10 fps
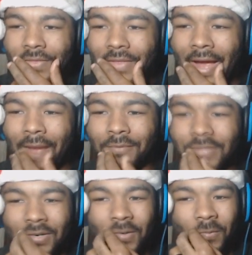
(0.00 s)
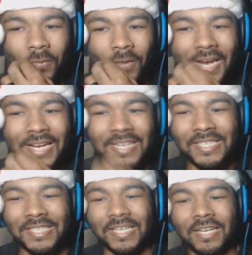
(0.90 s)
That was
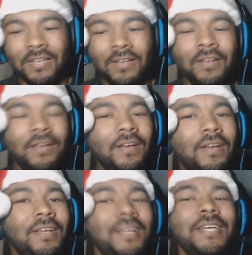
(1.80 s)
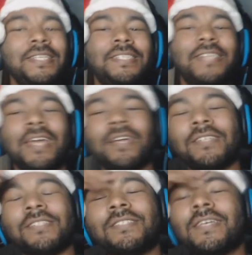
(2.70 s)
crazy. He said a
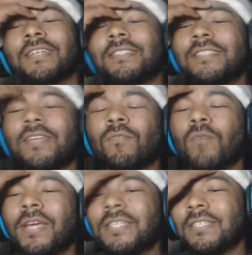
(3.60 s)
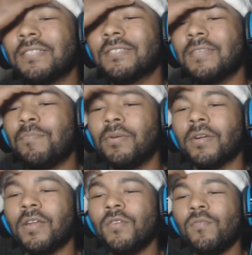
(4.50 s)
sexist and racist. He put
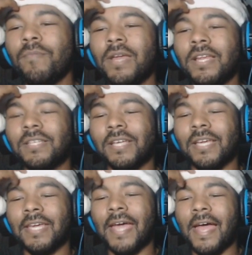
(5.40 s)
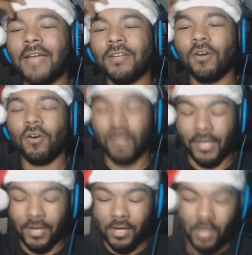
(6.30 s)
a new meaning to cat
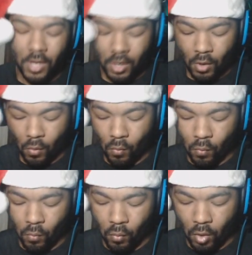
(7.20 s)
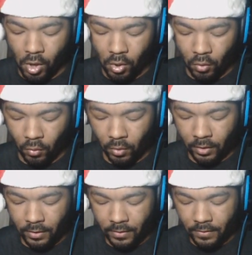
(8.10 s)
calling whoa,
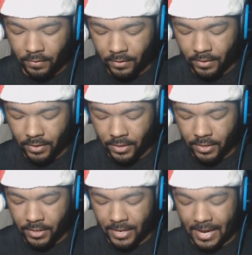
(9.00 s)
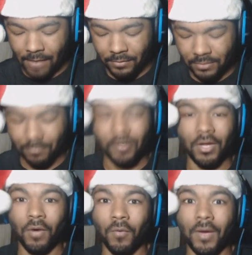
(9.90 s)
that was a
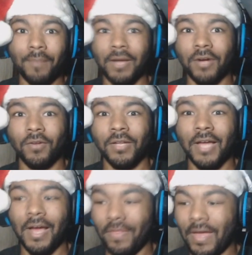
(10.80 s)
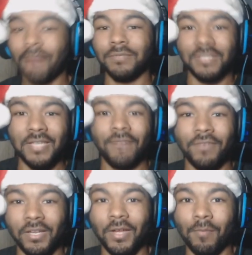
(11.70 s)
blow. I'm not going to lie. That was
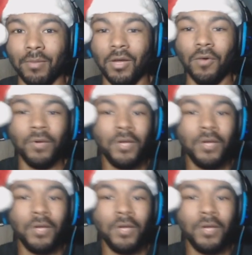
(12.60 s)
definitely a blow.